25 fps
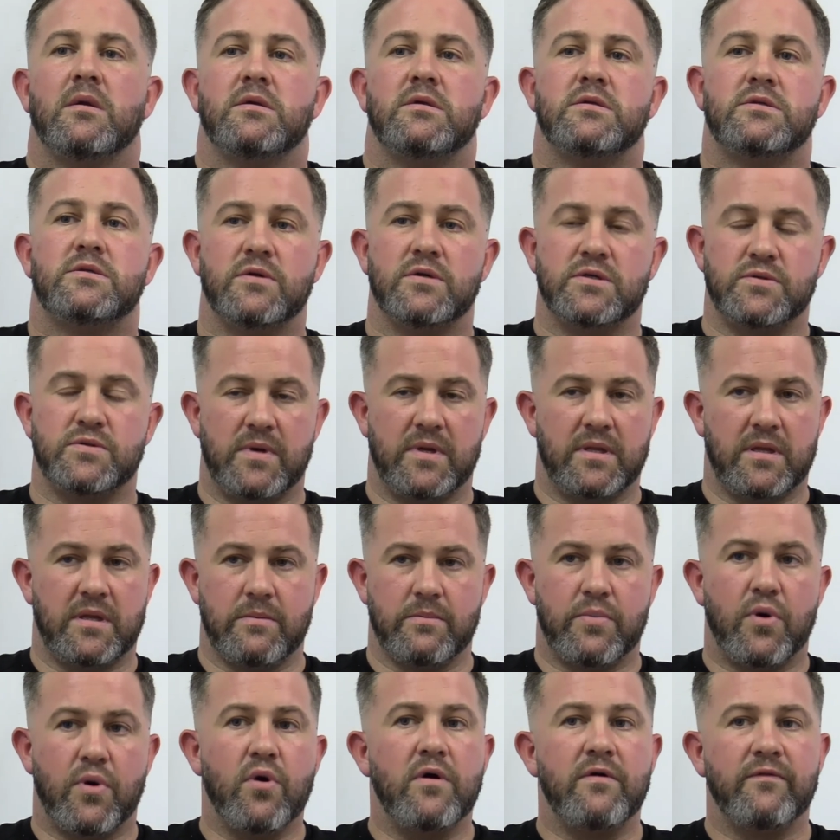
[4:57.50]
So it's really
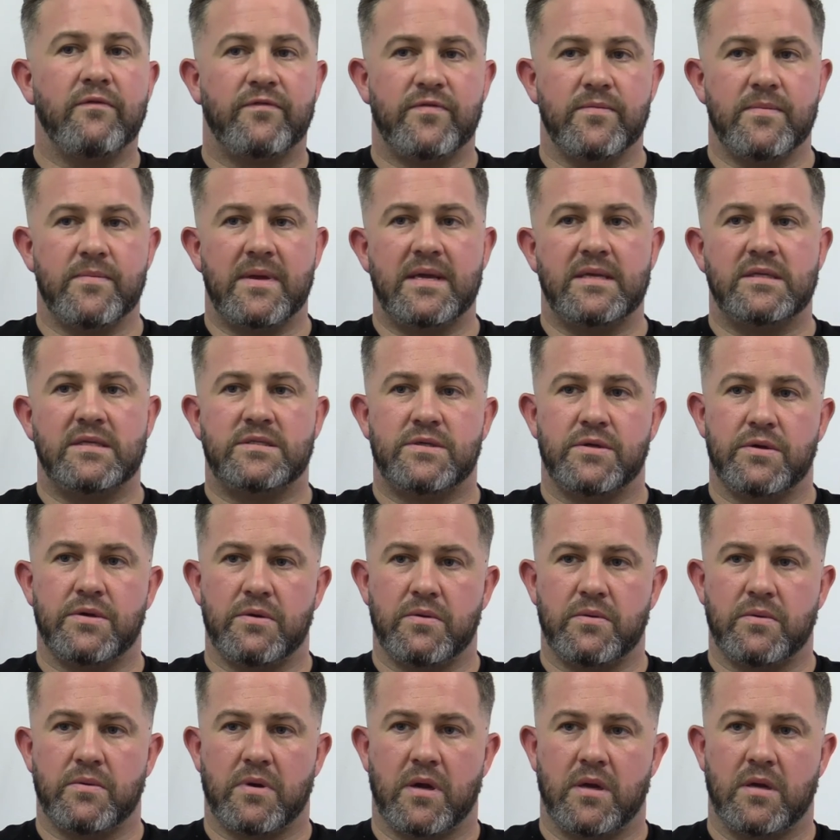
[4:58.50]
important for me
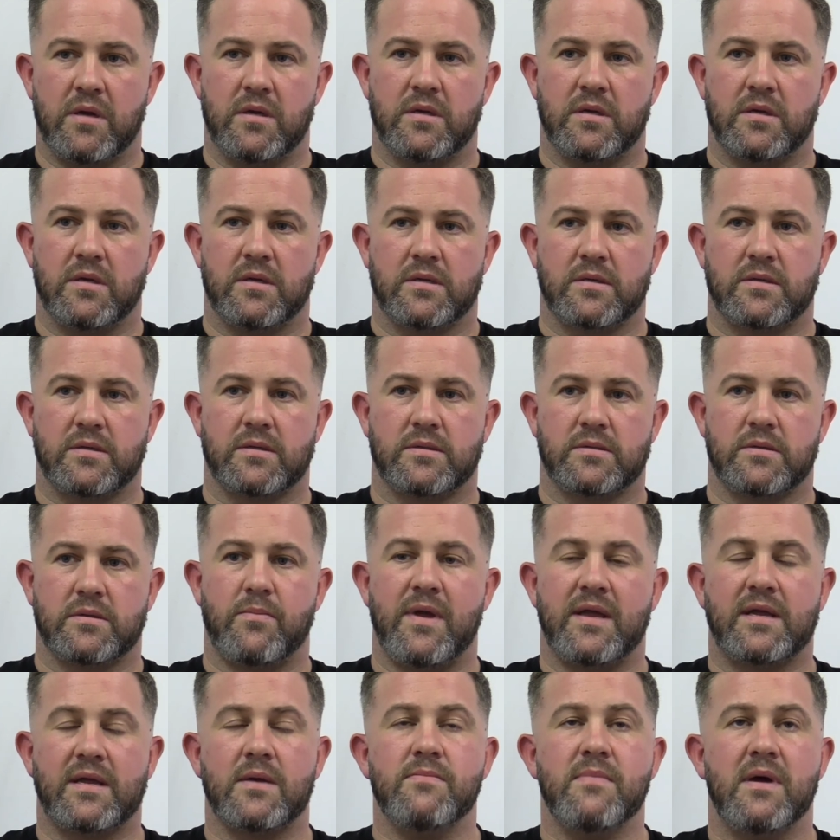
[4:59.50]
to
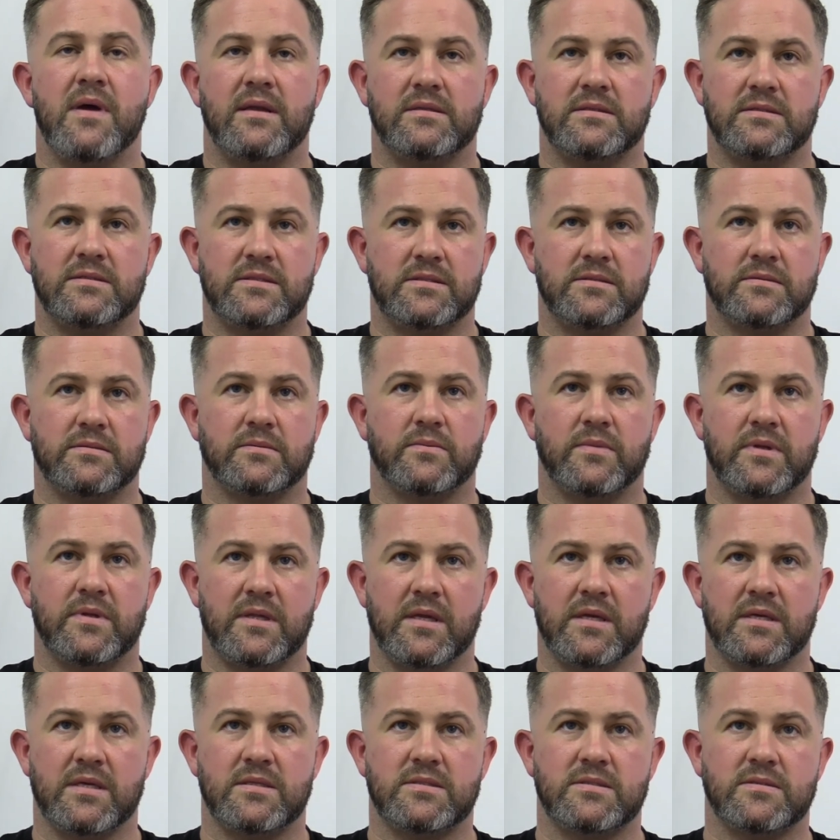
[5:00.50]
make amends with
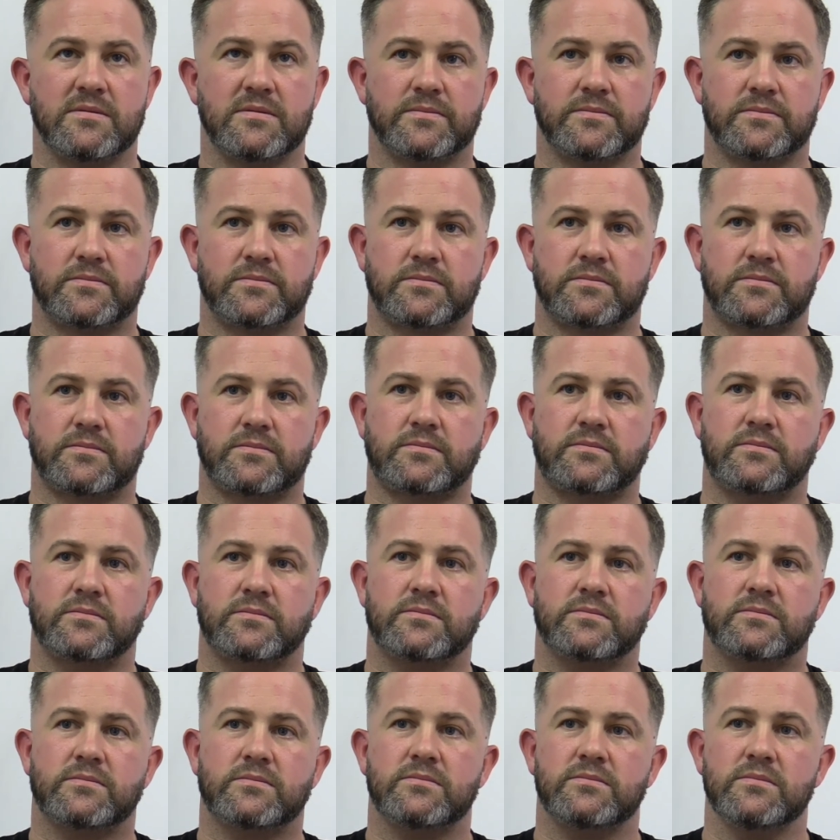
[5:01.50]
this,
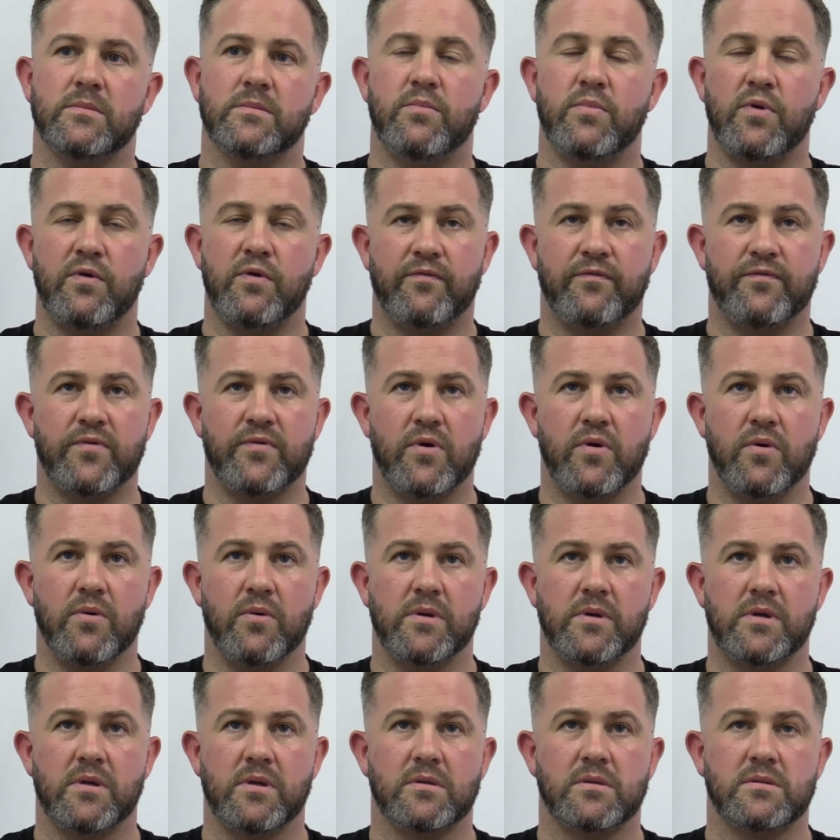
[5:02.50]
move
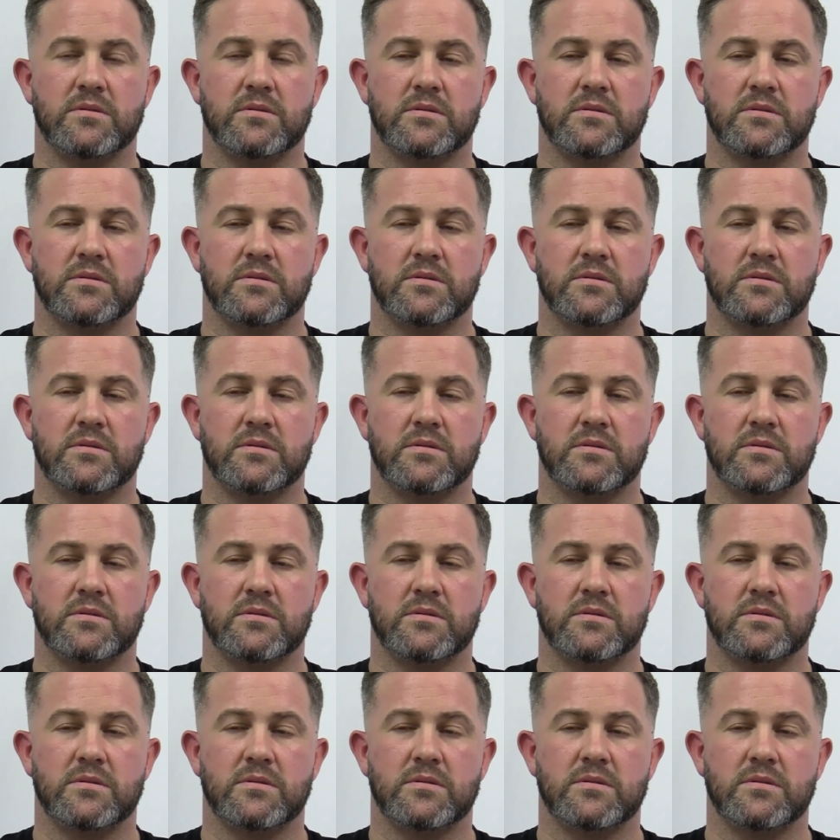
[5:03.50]
forward,